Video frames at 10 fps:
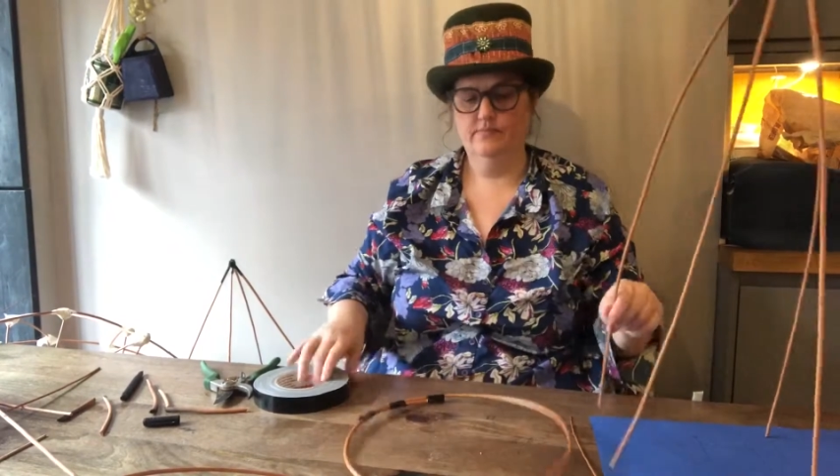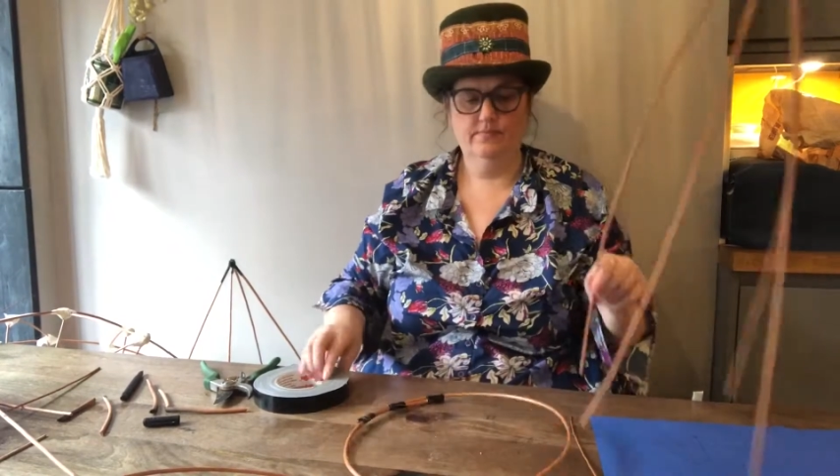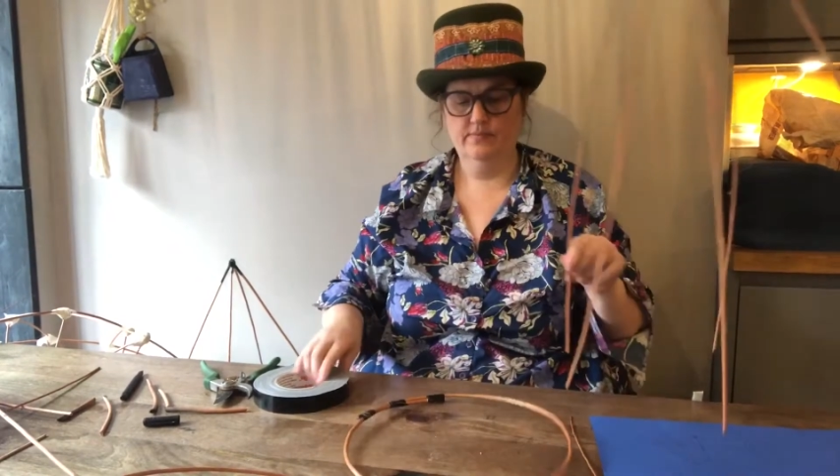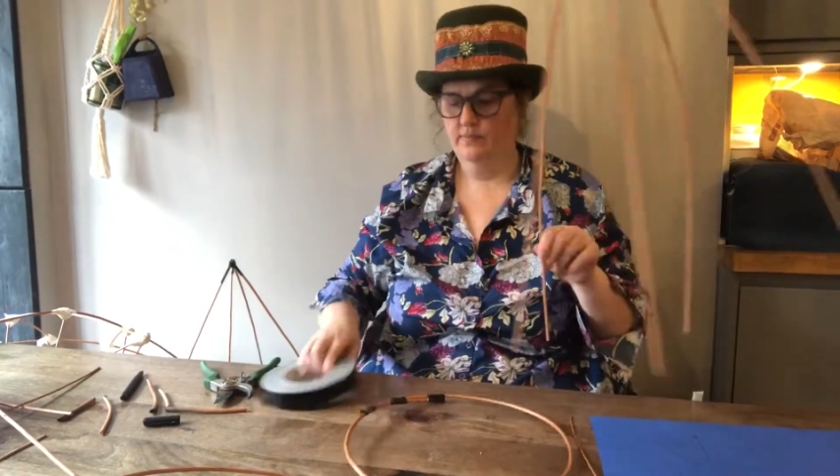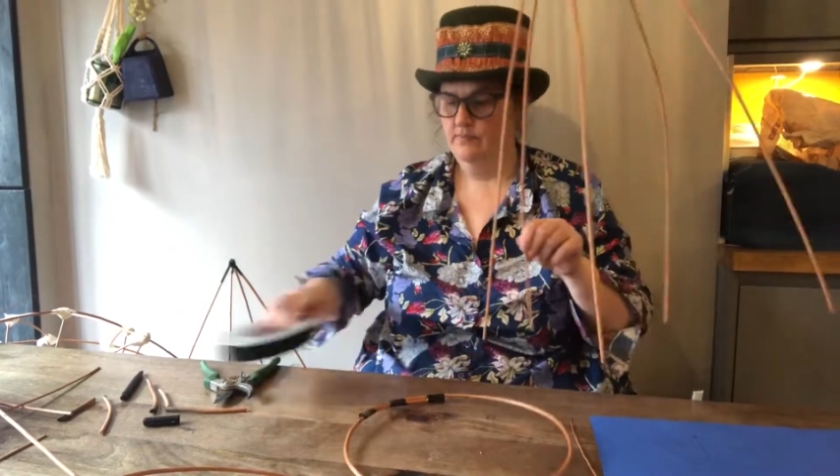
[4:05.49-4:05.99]

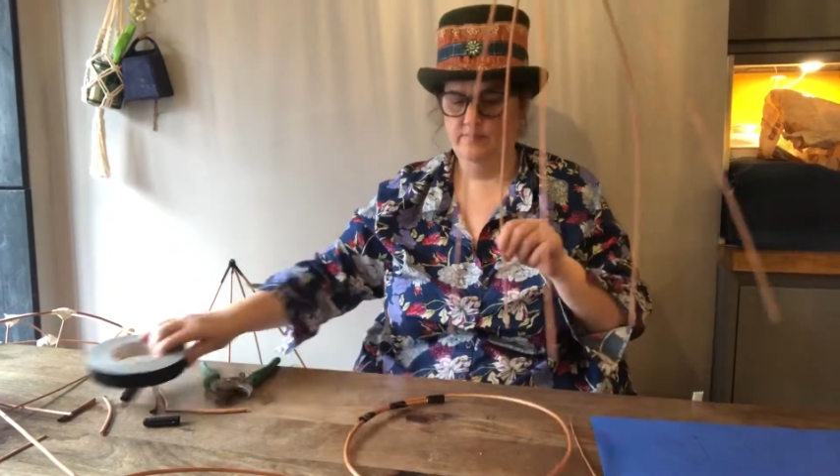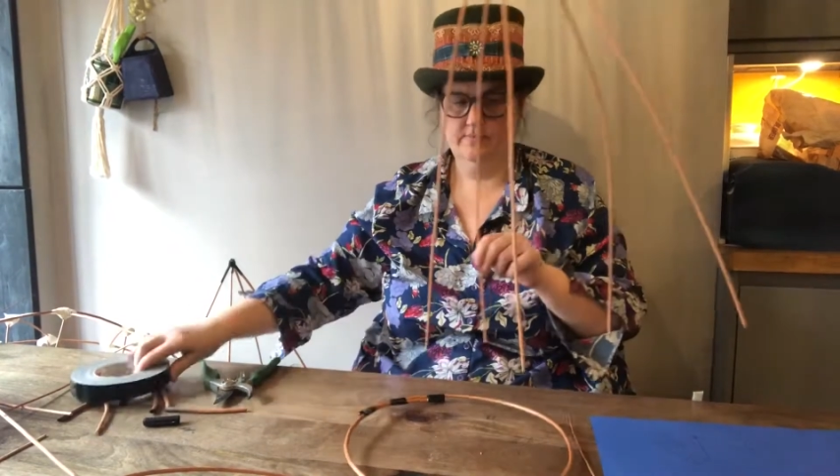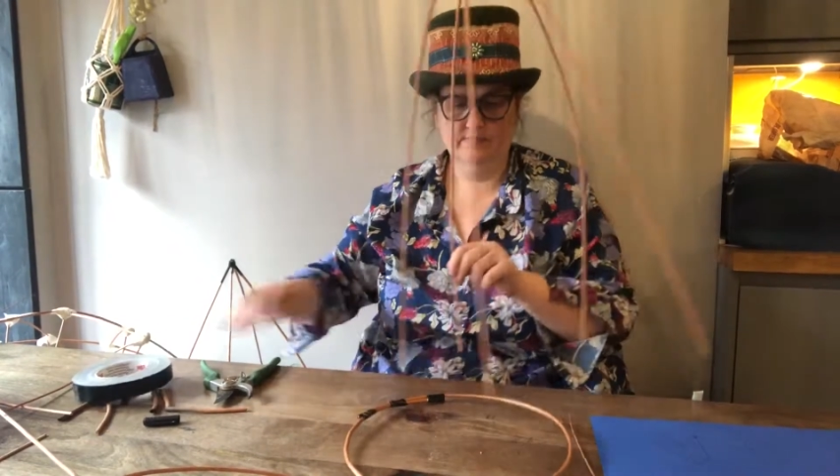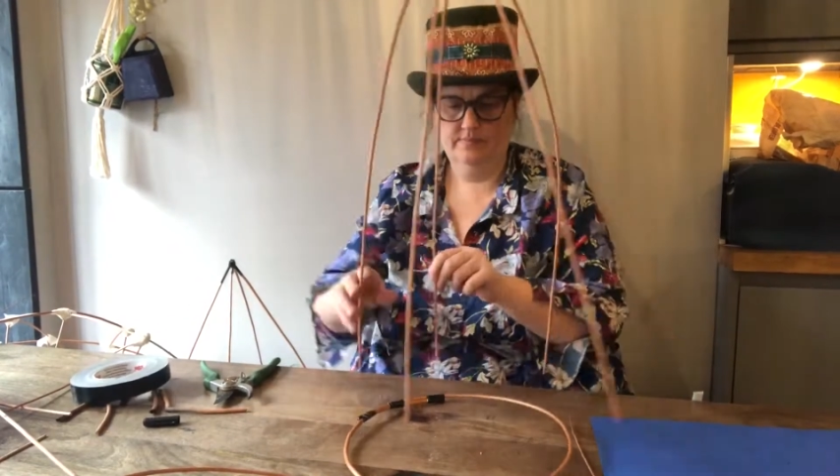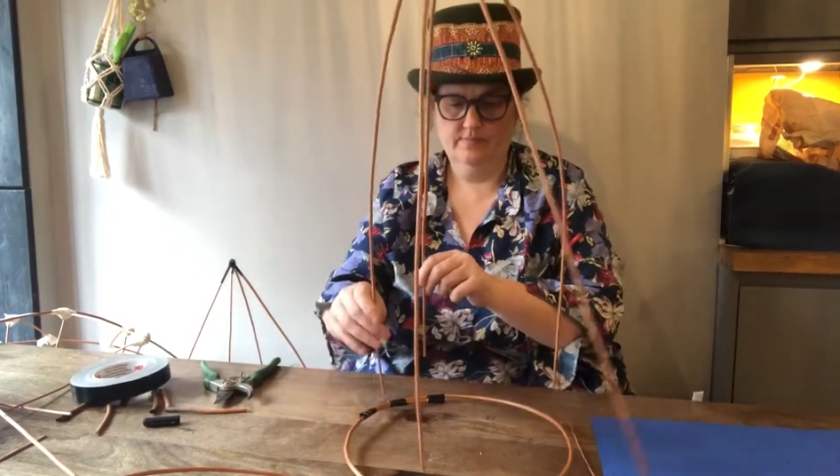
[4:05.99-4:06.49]
So I'm going to
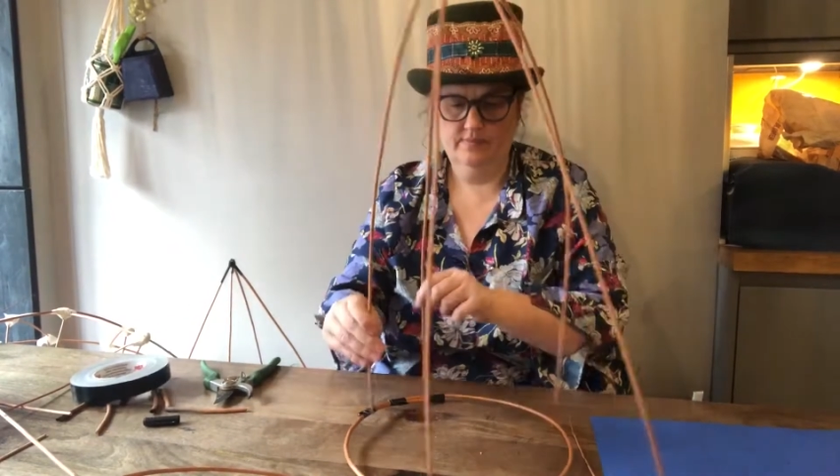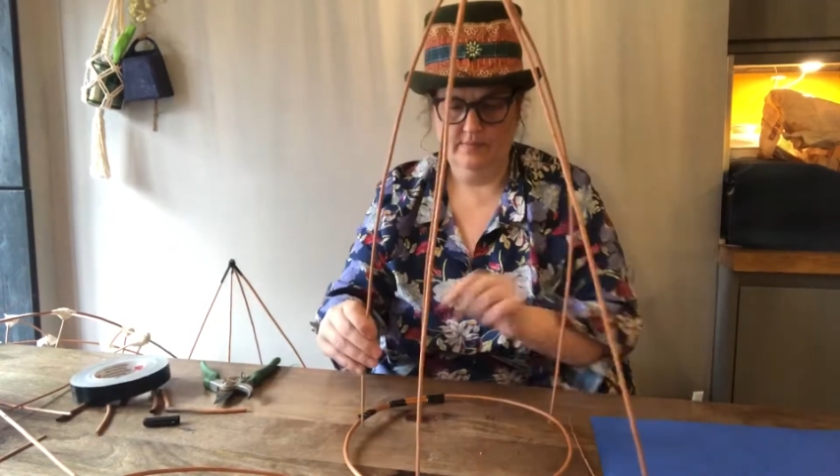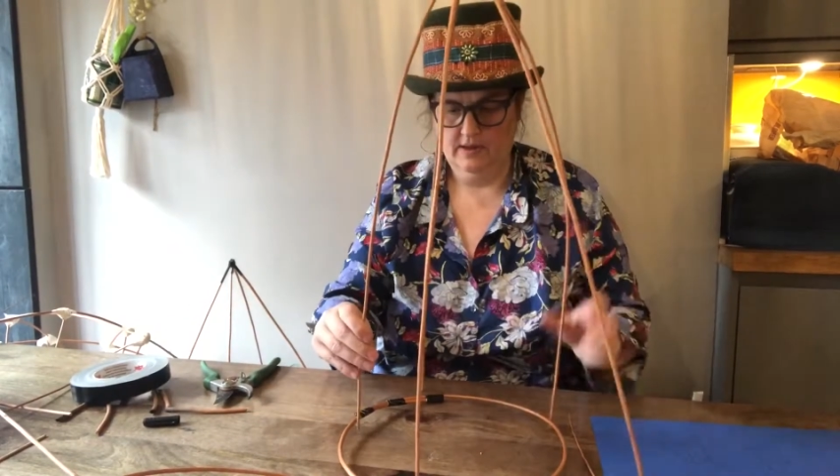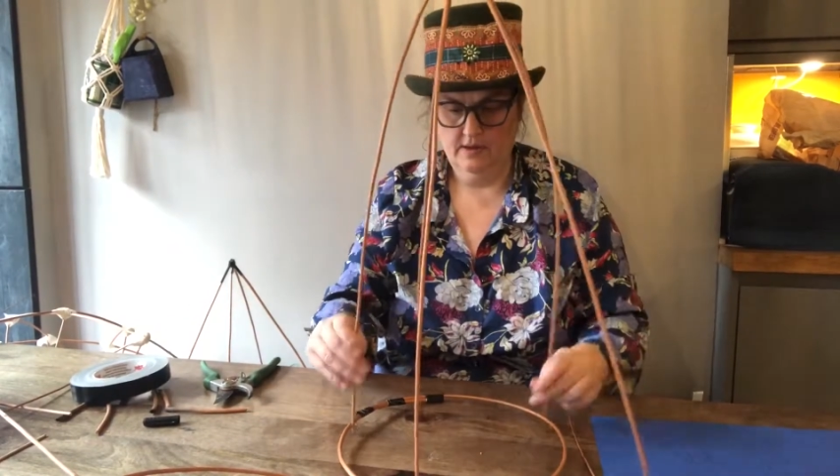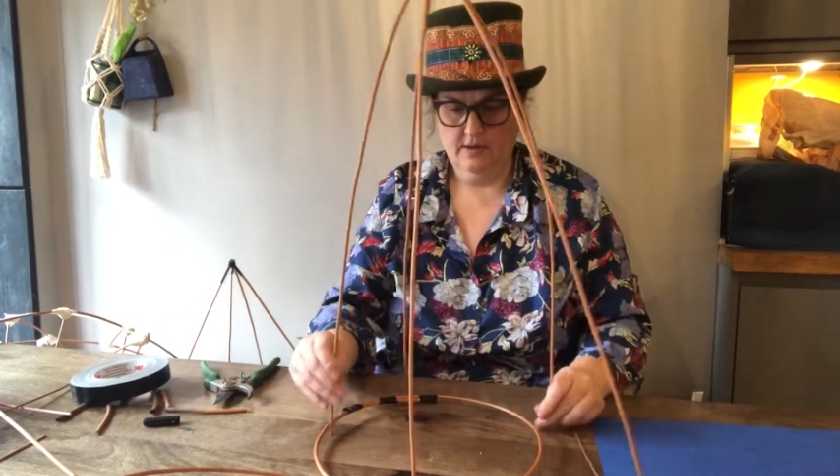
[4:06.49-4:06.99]
start
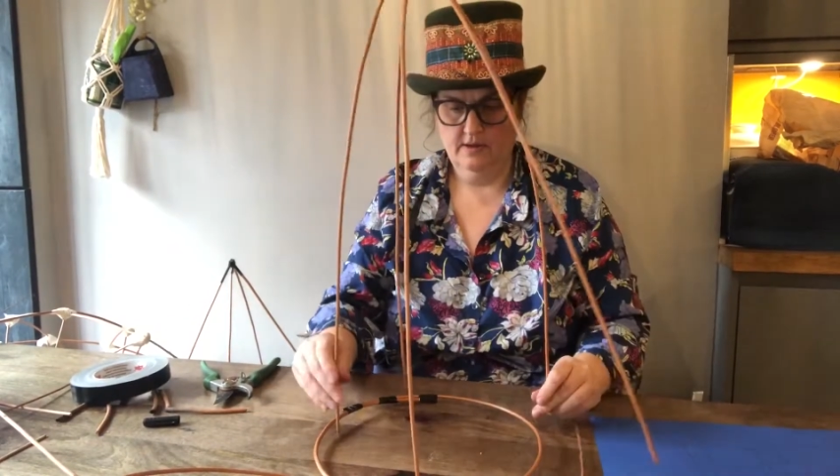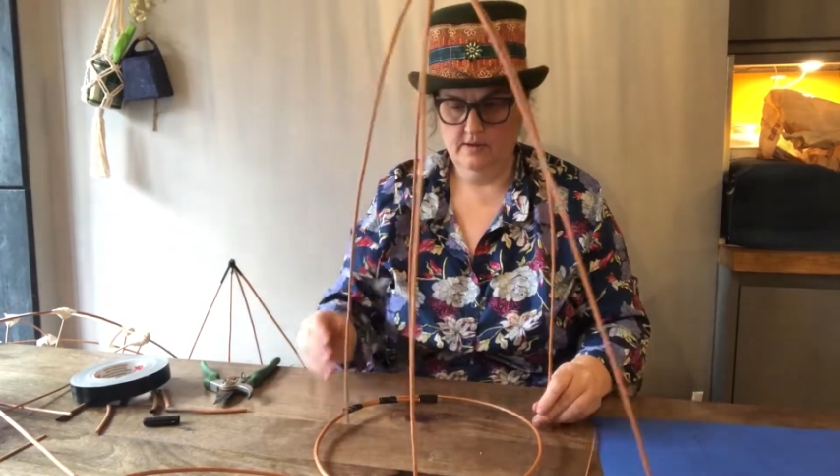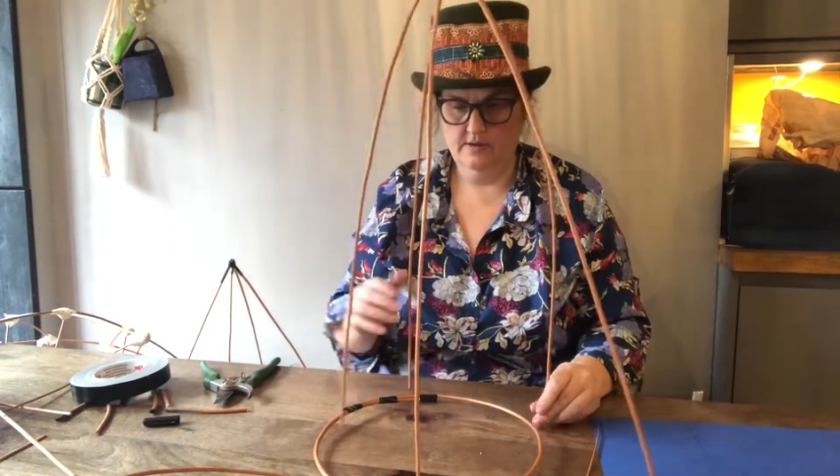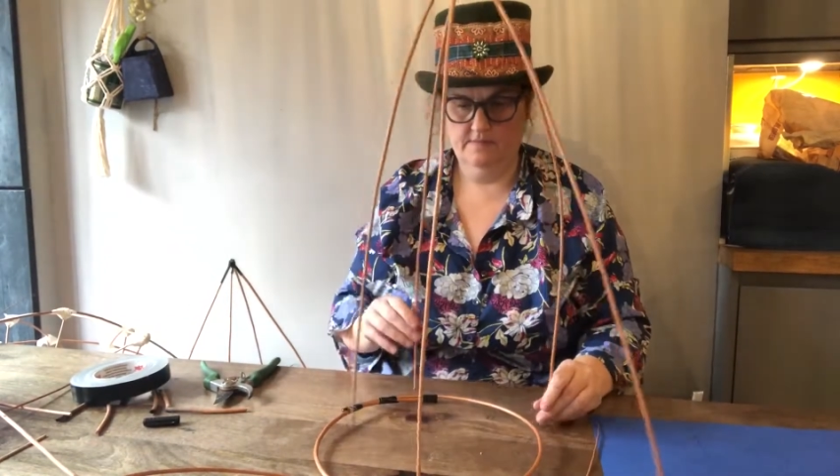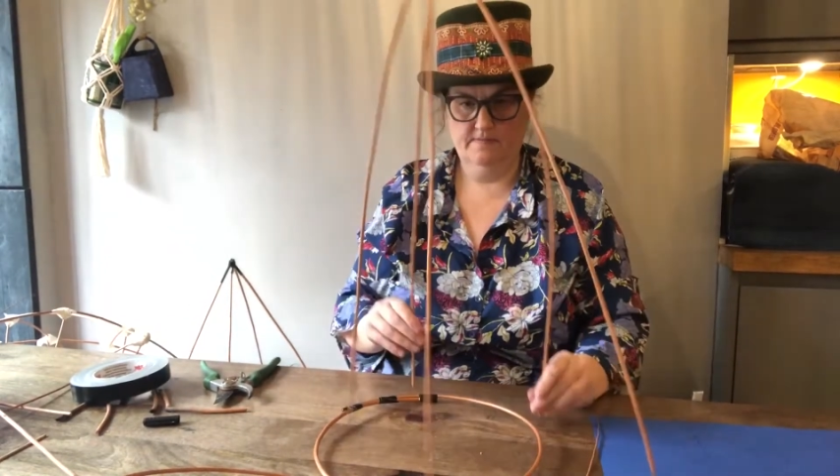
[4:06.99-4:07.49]
off by
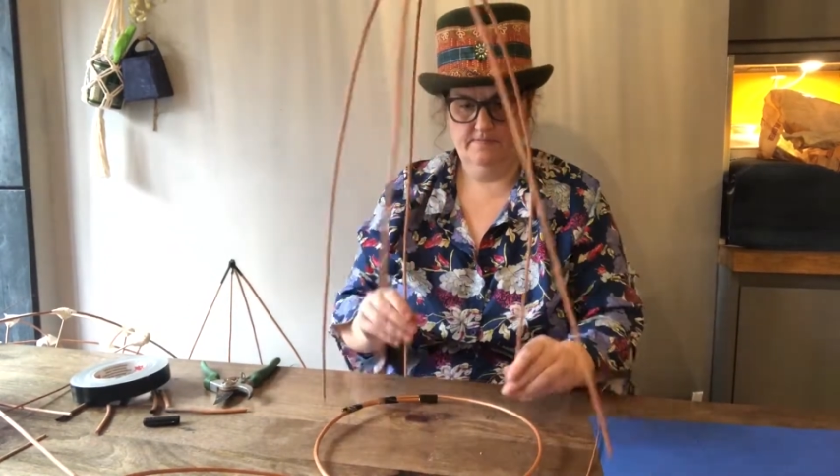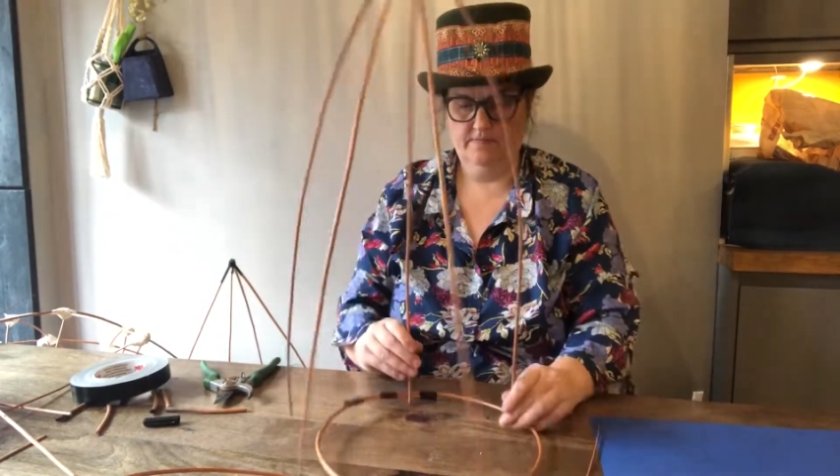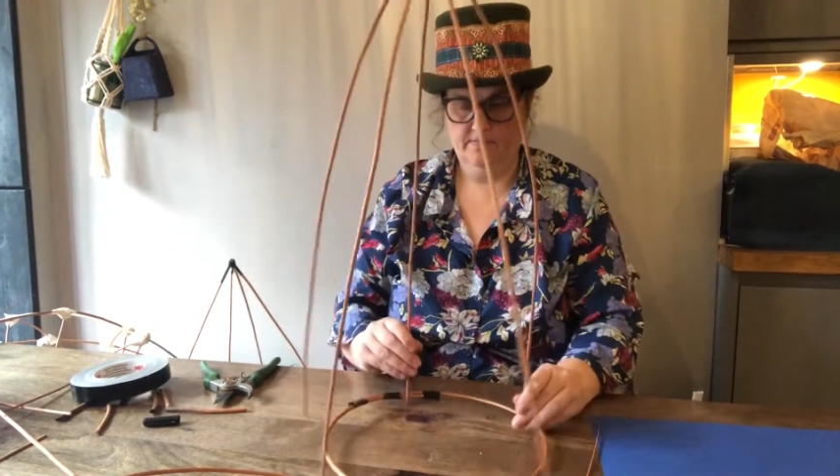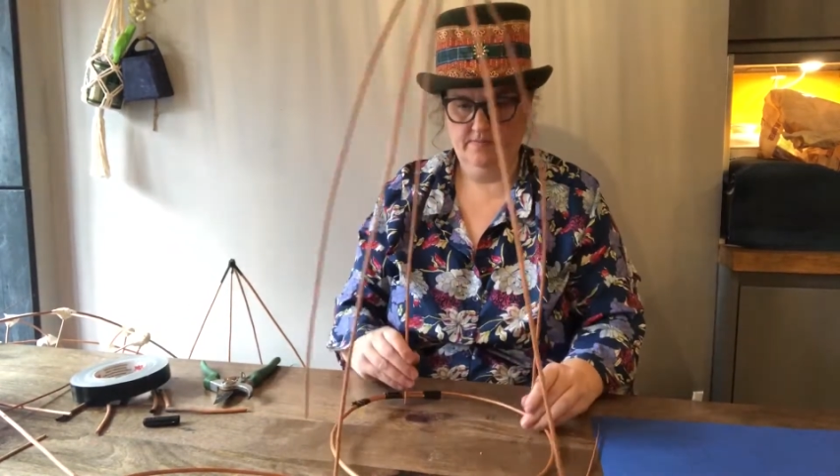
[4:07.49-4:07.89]
joining at